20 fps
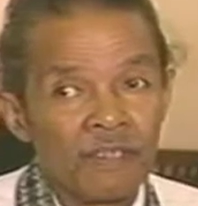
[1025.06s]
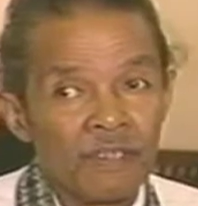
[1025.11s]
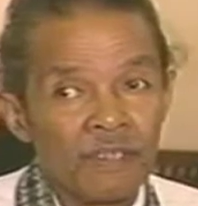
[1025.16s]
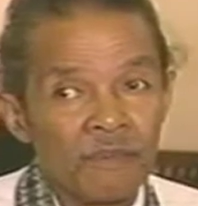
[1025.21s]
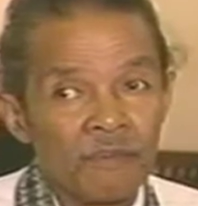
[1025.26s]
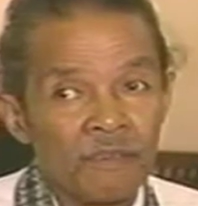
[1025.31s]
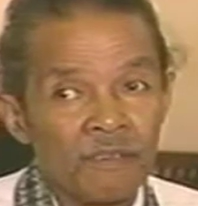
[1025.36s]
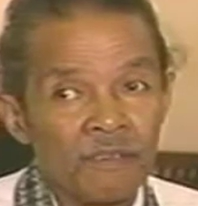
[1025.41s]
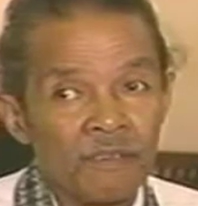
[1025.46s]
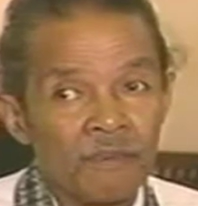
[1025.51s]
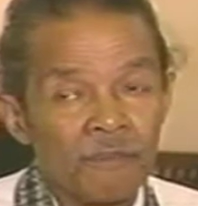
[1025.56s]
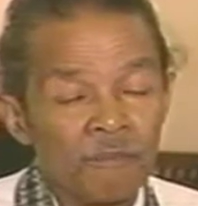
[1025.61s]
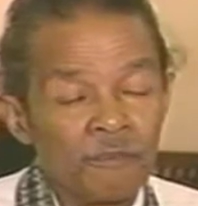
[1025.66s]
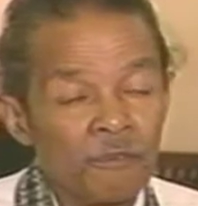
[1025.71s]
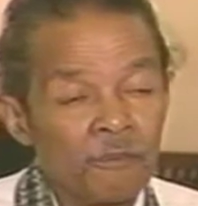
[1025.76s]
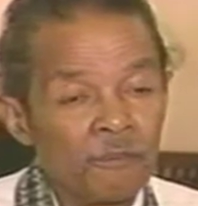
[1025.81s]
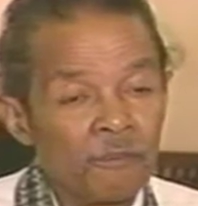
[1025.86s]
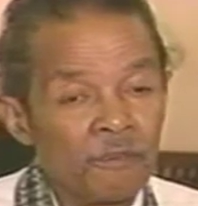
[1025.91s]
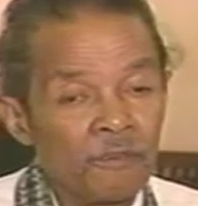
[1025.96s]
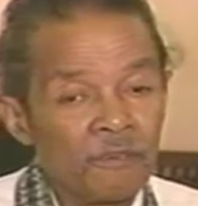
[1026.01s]
with uh, Boo
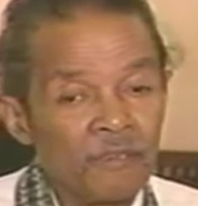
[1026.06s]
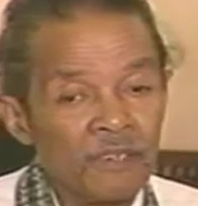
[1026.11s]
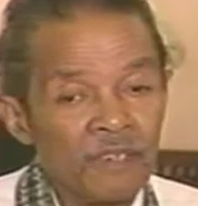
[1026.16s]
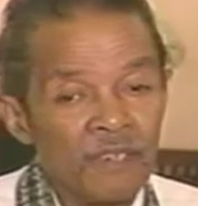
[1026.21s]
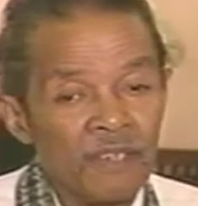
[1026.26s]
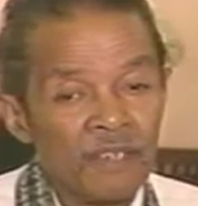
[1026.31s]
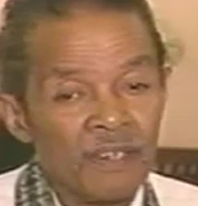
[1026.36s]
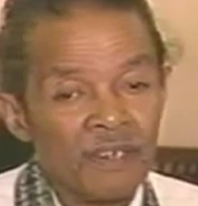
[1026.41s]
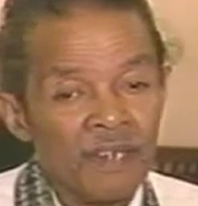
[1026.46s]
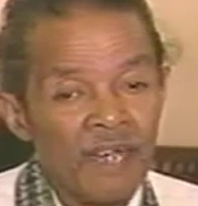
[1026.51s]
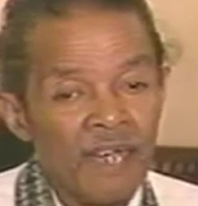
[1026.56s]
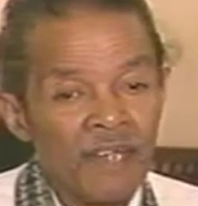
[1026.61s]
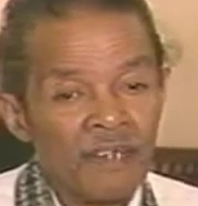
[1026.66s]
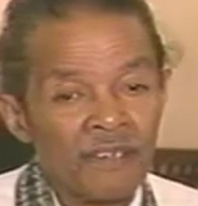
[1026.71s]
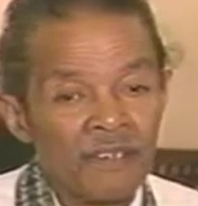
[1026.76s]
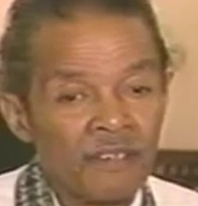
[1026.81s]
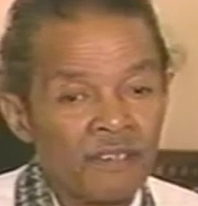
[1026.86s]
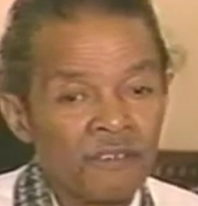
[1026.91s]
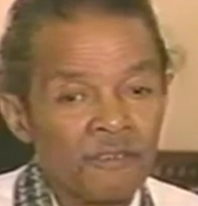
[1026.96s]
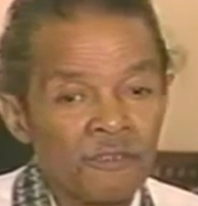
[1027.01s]
Boo. He had Ollie
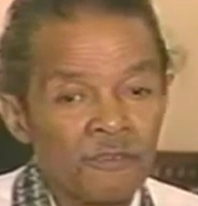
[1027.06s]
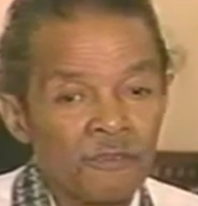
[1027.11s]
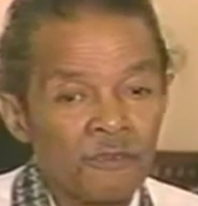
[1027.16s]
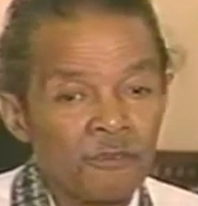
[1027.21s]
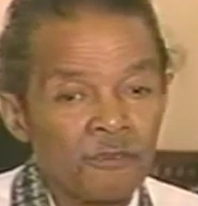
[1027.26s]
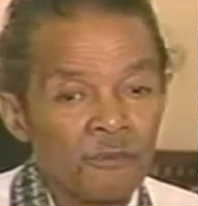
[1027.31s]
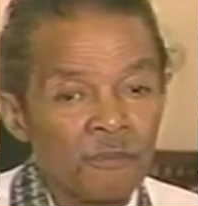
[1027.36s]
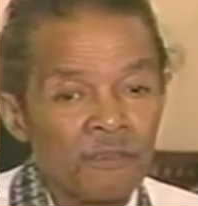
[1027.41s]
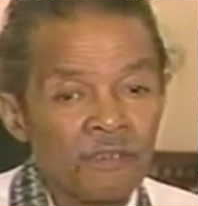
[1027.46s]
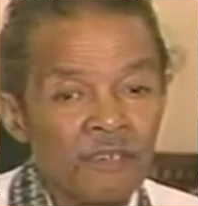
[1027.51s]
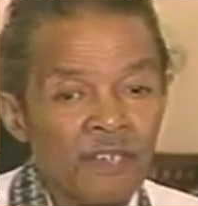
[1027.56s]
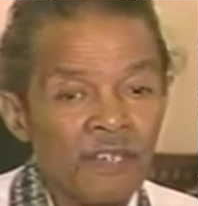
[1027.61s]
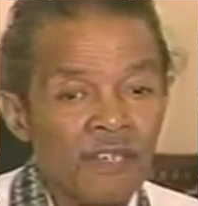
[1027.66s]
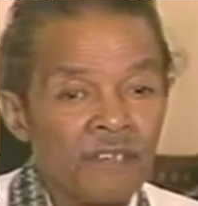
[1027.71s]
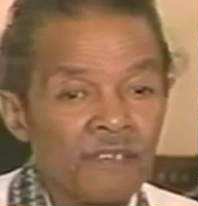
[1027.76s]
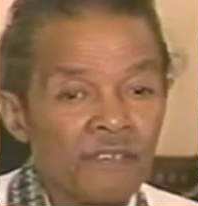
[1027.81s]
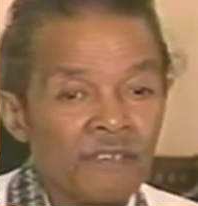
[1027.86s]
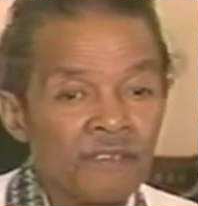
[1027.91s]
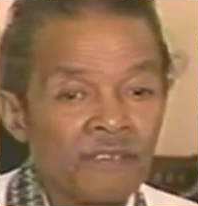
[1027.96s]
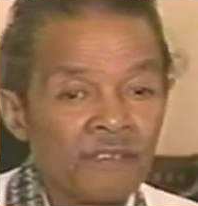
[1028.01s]
in the group, and he had
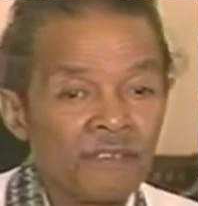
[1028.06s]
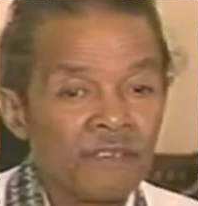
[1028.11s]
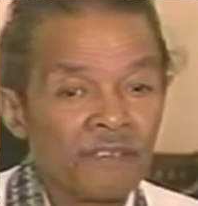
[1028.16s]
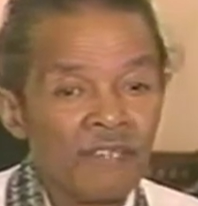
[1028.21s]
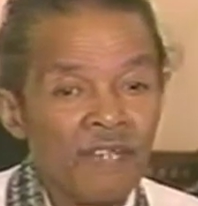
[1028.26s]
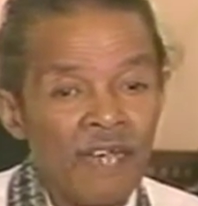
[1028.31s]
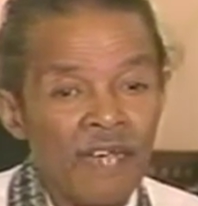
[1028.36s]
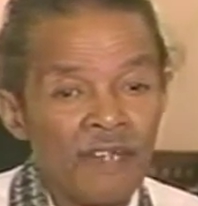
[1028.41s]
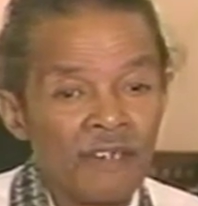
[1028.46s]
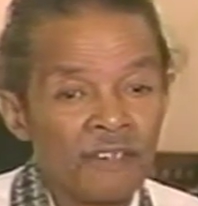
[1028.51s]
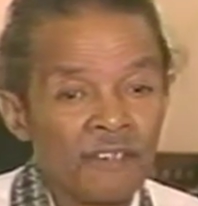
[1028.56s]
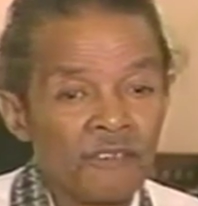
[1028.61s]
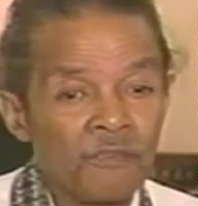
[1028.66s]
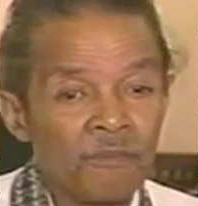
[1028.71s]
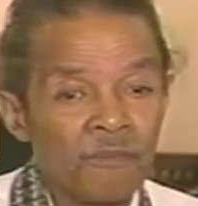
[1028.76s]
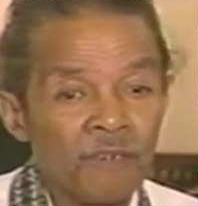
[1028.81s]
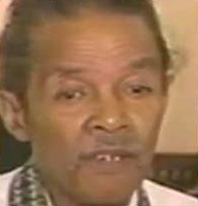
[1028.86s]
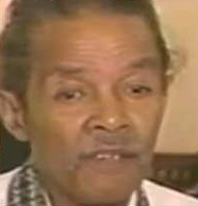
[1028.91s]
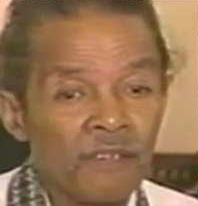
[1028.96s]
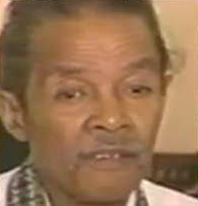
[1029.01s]
his Ali's
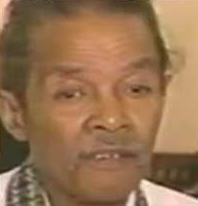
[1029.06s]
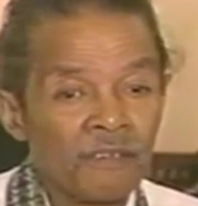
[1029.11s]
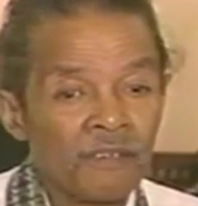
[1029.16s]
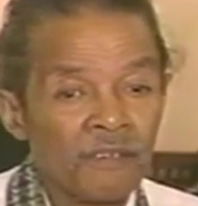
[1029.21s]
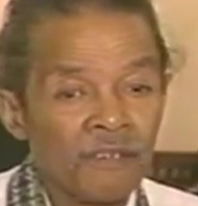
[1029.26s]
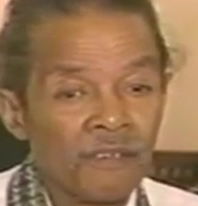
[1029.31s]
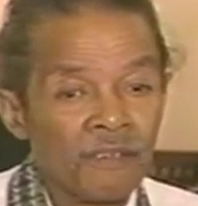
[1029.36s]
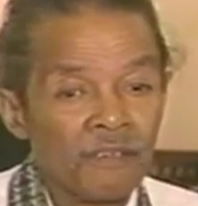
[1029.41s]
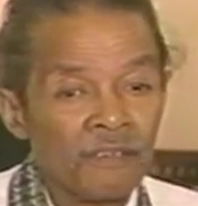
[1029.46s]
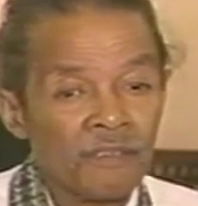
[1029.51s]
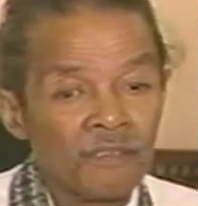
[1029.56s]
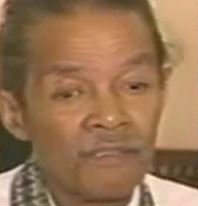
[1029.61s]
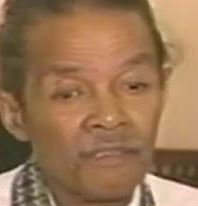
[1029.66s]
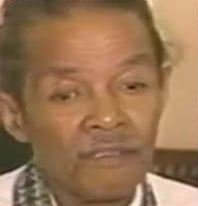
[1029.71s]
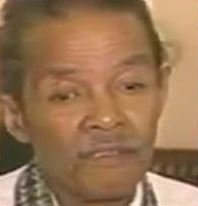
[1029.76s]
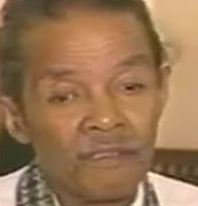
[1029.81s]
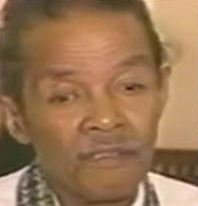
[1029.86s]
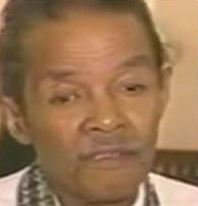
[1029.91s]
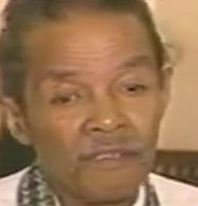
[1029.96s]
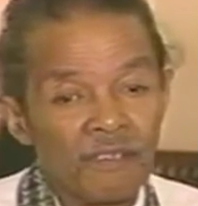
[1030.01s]
brother,
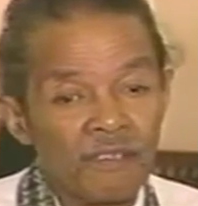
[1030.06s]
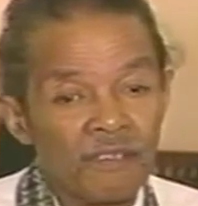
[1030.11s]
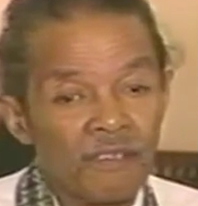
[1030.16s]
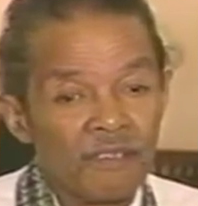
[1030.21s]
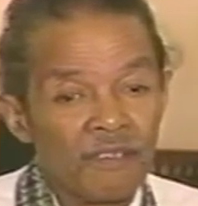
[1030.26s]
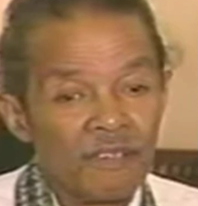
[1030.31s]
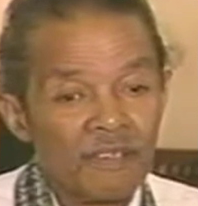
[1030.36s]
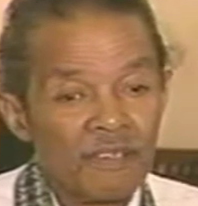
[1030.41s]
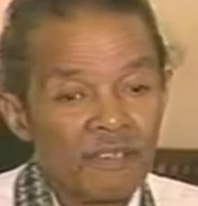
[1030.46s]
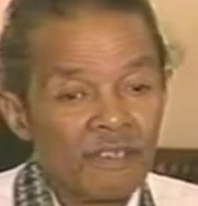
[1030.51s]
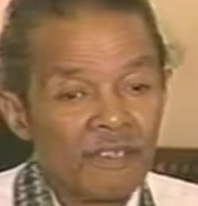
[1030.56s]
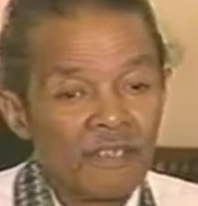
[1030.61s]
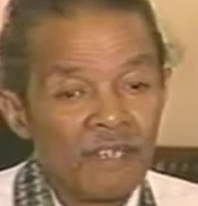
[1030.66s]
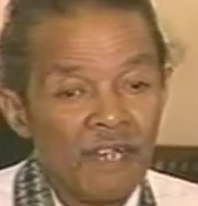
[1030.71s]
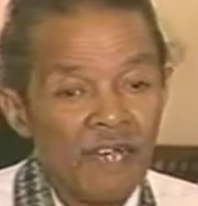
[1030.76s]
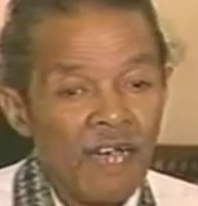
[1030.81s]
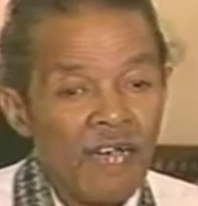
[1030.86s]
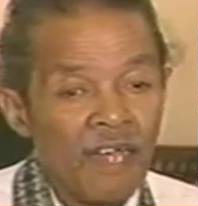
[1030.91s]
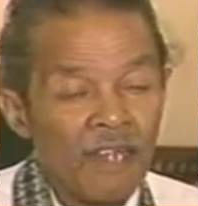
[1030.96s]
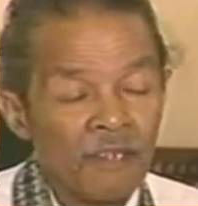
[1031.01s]

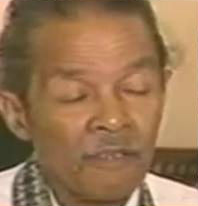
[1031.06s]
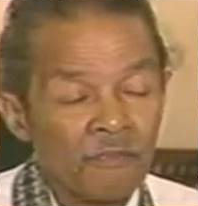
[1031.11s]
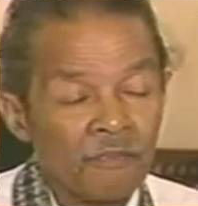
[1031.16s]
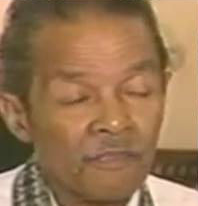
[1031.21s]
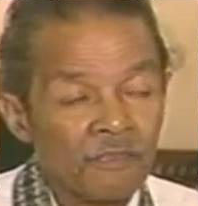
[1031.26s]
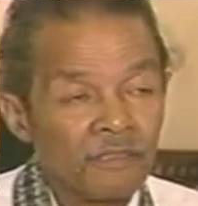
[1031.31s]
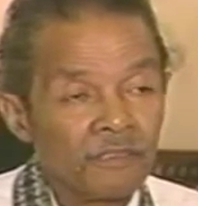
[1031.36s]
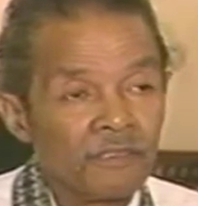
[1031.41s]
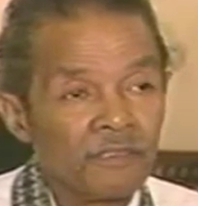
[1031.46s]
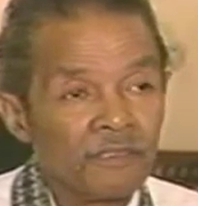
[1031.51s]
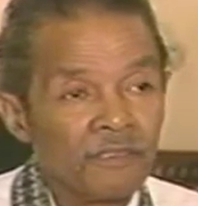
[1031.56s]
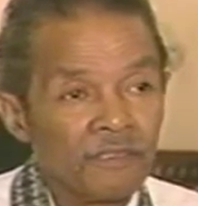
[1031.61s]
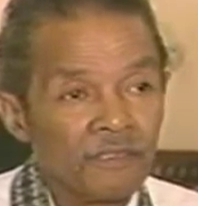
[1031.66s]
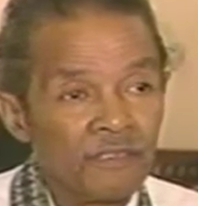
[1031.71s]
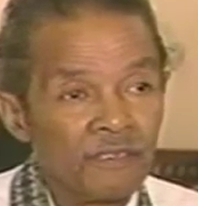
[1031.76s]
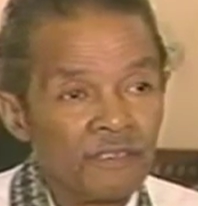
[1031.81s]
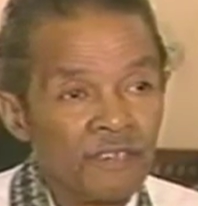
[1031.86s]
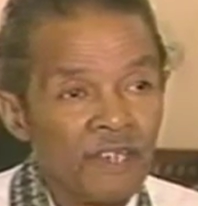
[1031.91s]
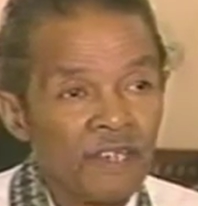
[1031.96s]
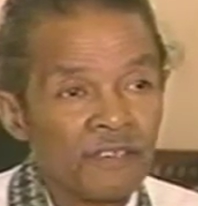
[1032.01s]
uh, Oliver
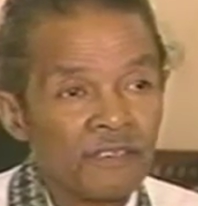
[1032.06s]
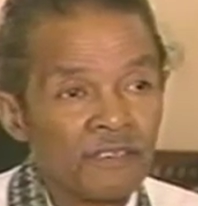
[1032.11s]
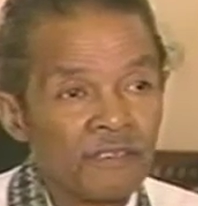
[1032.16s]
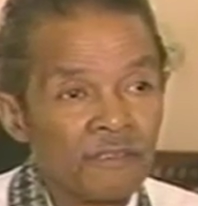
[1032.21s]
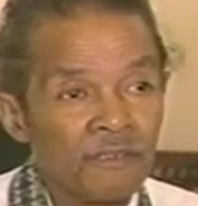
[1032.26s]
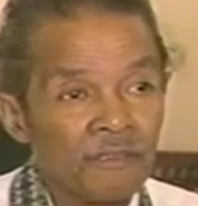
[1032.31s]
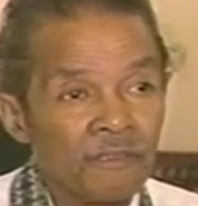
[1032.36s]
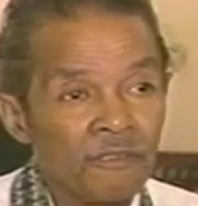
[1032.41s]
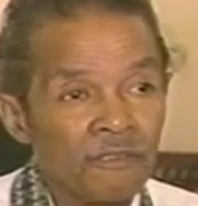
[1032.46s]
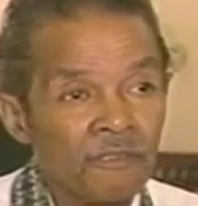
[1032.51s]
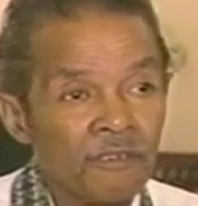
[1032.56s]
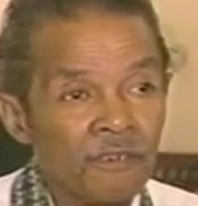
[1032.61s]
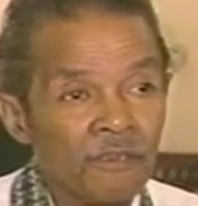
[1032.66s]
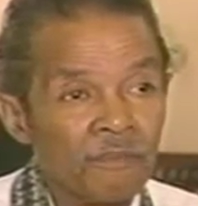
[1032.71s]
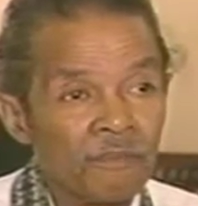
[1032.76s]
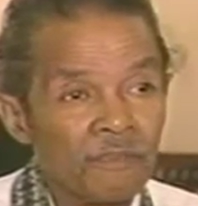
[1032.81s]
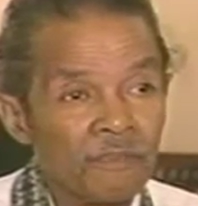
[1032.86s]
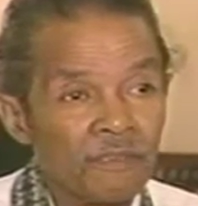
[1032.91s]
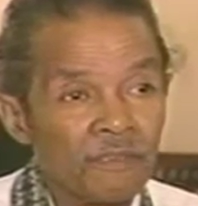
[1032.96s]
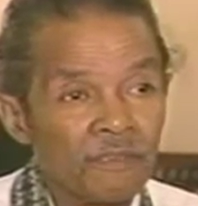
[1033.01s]
Jackson, on
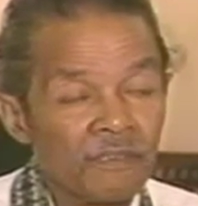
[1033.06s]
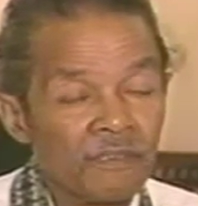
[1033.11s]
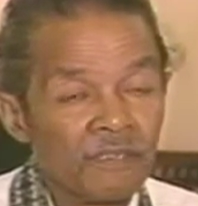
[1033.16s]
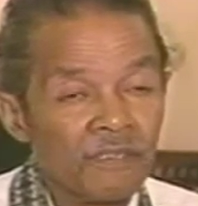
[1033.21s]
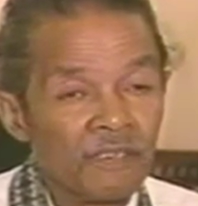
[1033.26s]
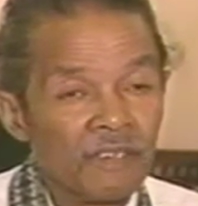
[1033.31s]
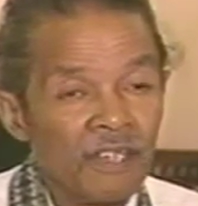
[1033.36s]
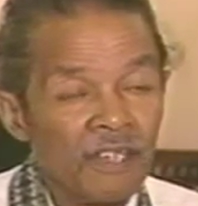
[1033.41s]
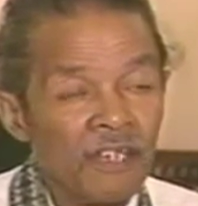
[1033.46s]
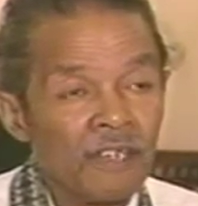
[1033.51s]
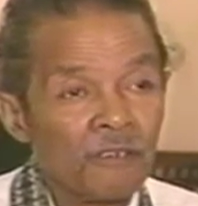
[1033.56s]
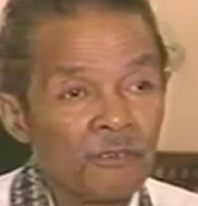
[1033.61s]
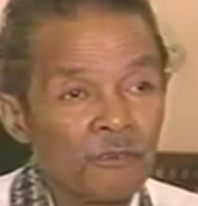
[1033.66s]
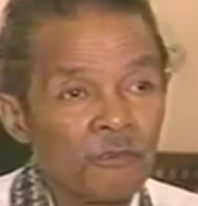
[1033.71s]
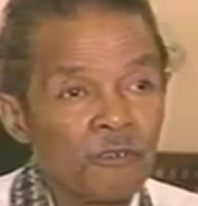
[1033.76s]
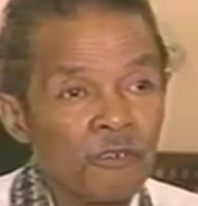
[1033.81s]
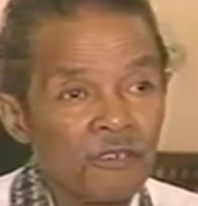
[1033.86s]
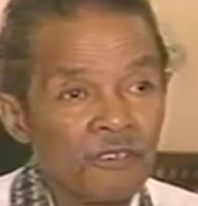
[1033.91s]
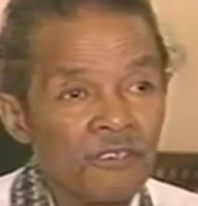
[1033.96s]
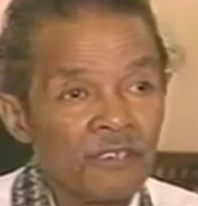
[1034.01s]
drums. Had a
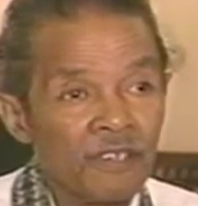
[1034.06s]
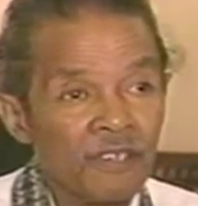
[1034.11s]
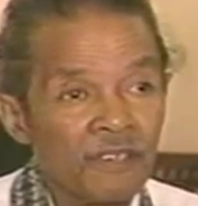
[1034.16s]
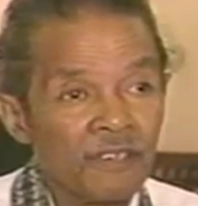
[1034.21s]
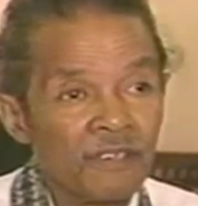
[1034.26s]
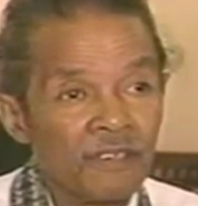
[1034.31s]
quartet.